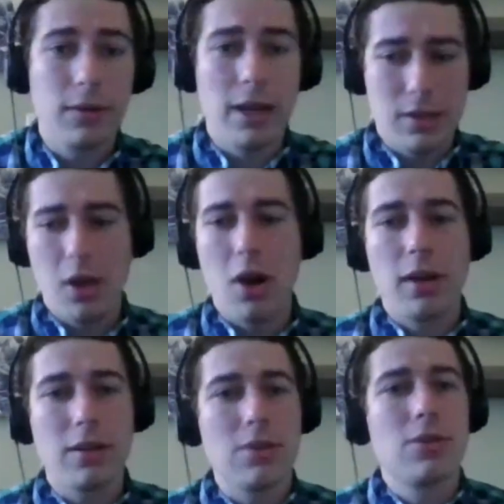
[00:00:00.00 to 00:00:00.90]
As long
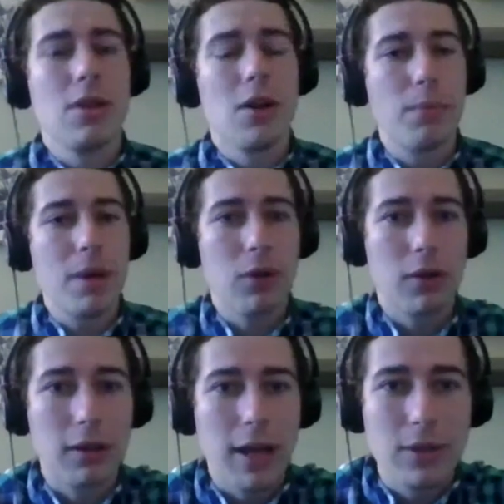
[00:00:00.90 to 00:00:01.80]
as people
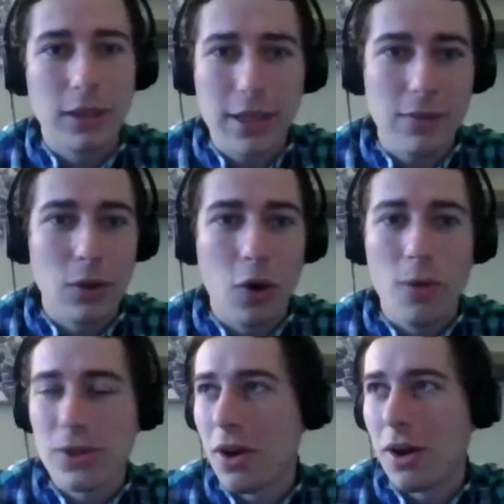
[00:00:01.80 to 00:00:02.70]
aren't allowed to leave their
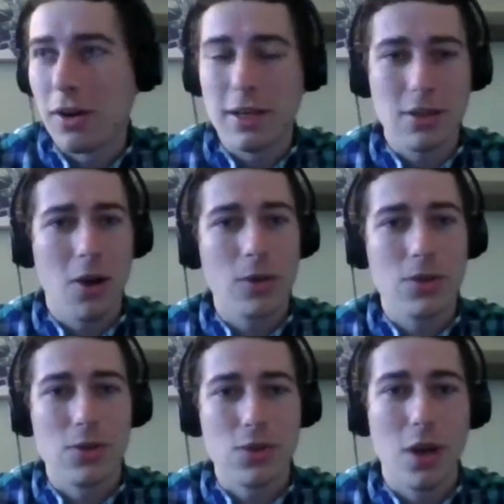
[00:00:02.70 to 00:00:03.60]
homes, as long as
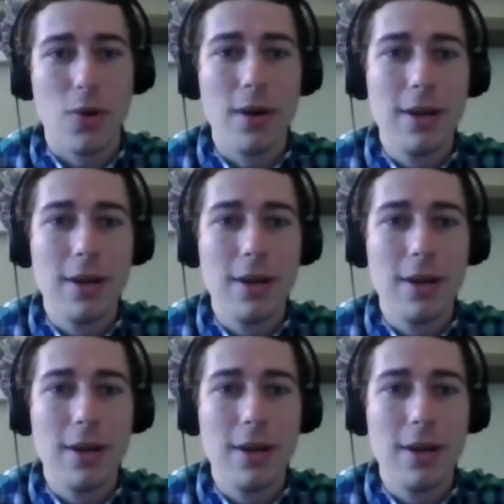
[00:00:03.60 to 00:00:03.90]
there's no